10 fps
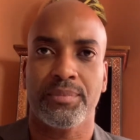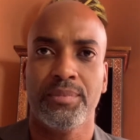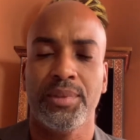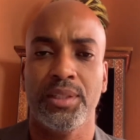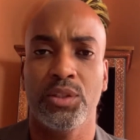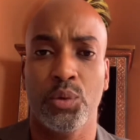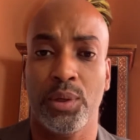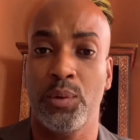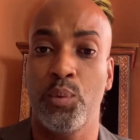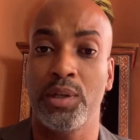So
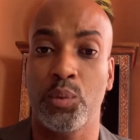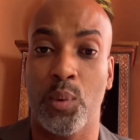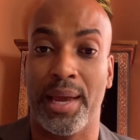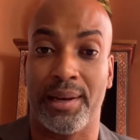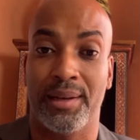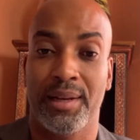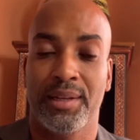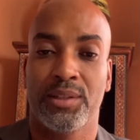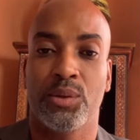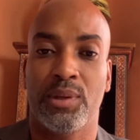it worked well.
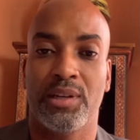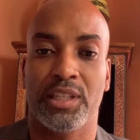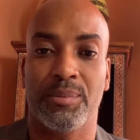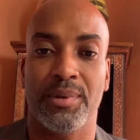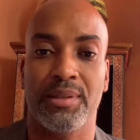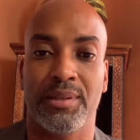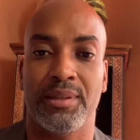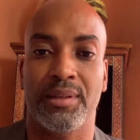So the customers,